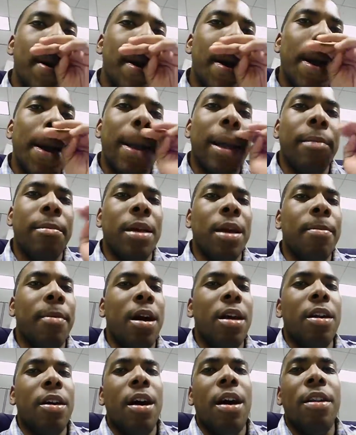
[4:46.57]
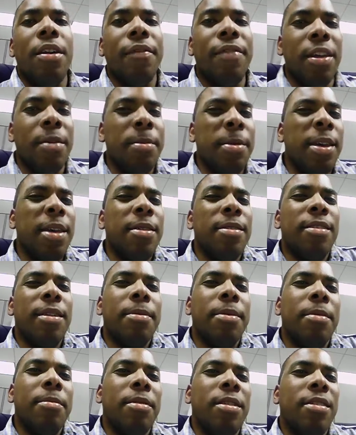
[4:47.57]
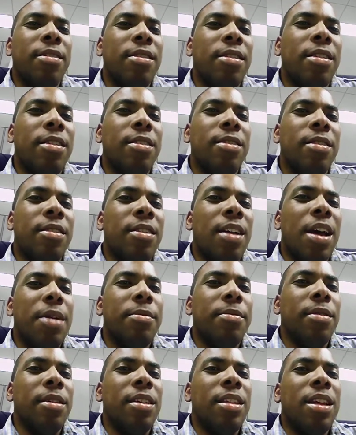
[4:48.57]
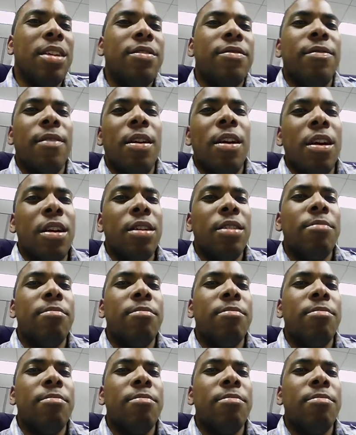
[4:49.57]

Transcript: Coming up on, I don't know if they'll be keep this up though, because they're not really that strong.